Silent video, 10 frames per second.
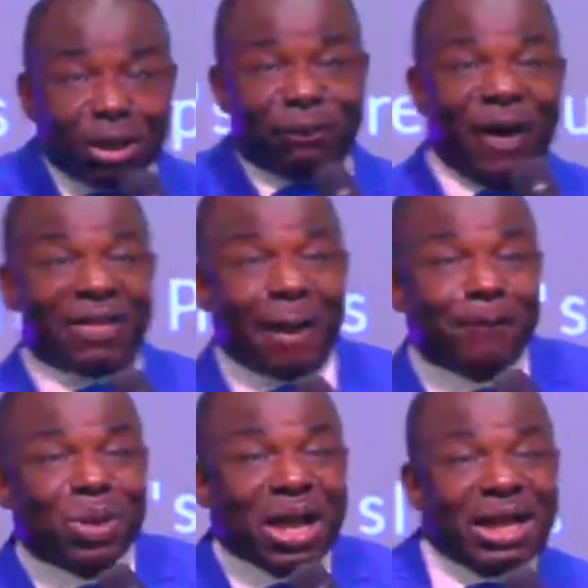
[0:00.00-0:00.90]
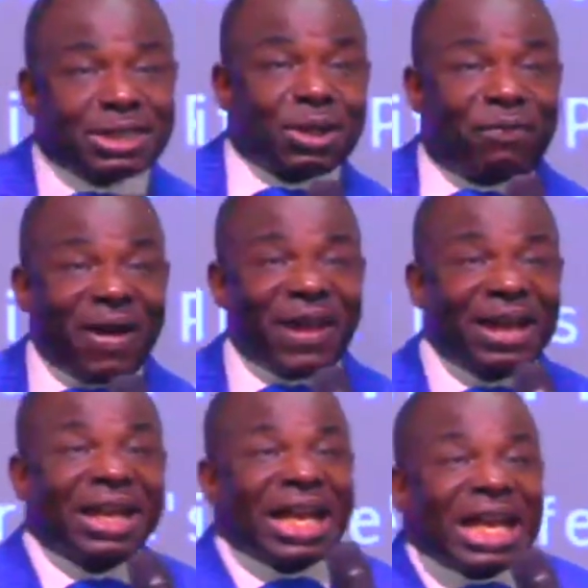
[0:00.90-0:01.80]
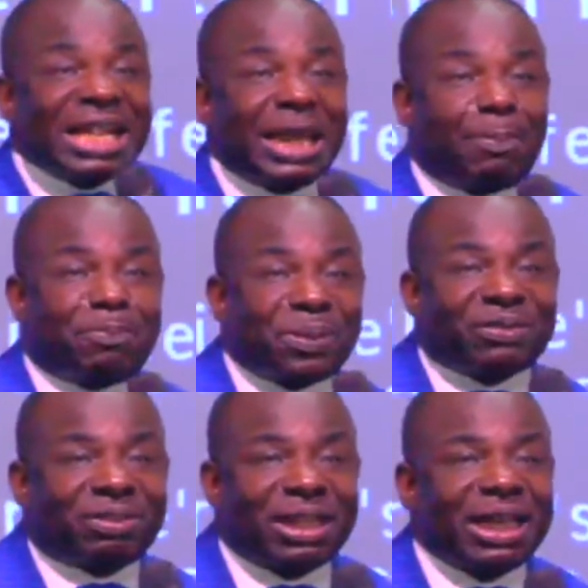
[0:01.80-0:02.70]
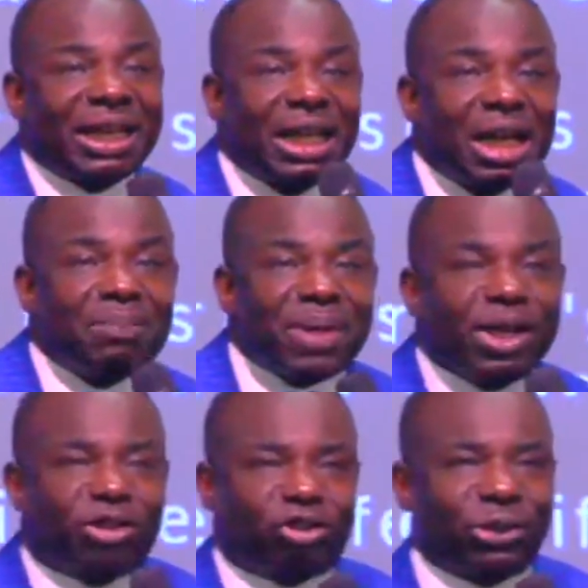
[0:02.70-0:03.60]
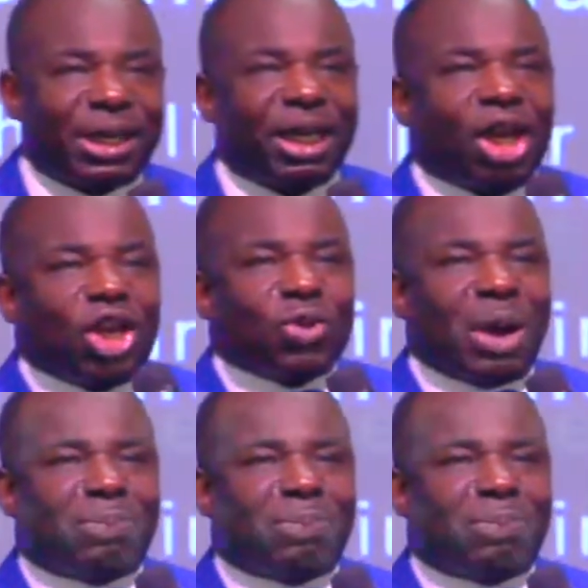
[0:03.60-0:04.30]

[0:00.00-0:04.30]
go, Father. The priestly ministry you are